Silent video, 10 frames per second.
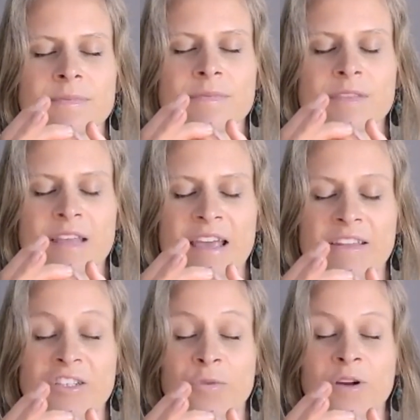the hand
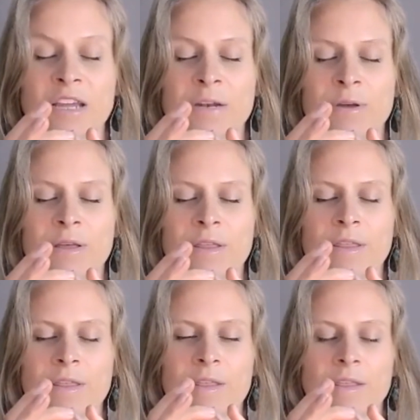that you're working with,
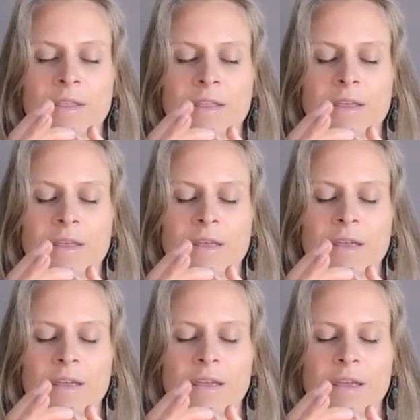
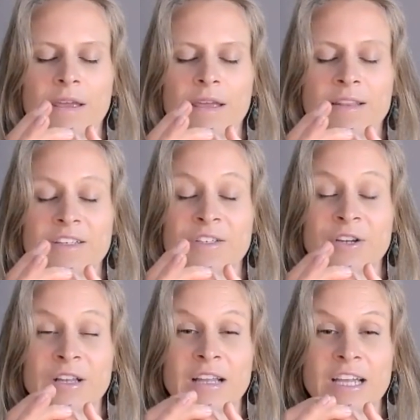and this
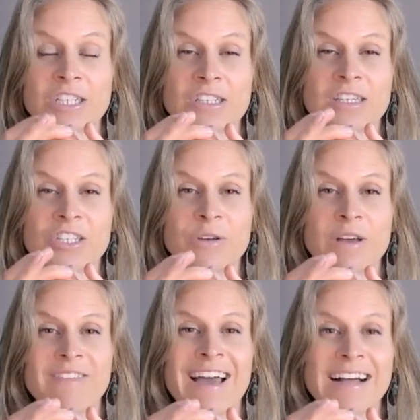circulation that you
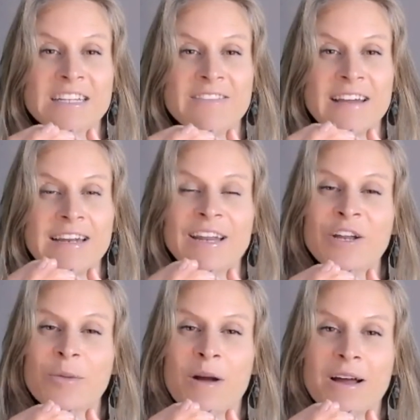have activated in
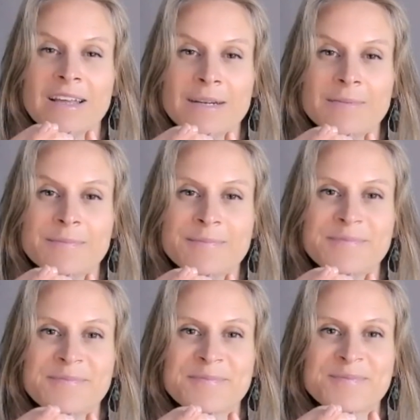your body.
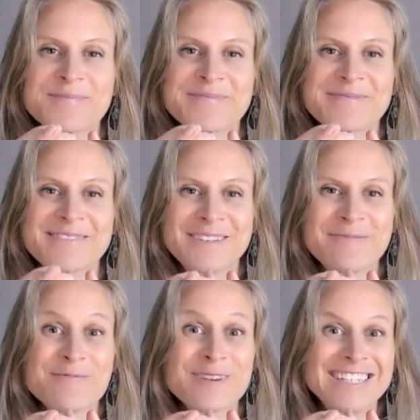
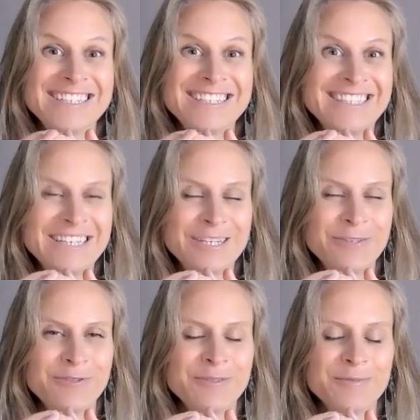Pretty
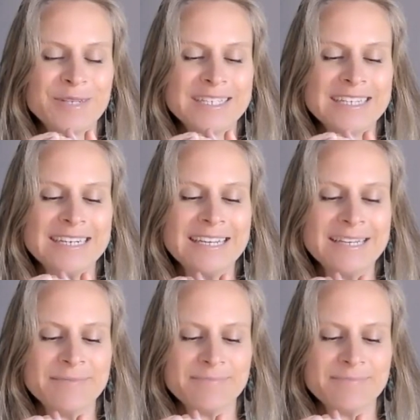cool, pretty neat.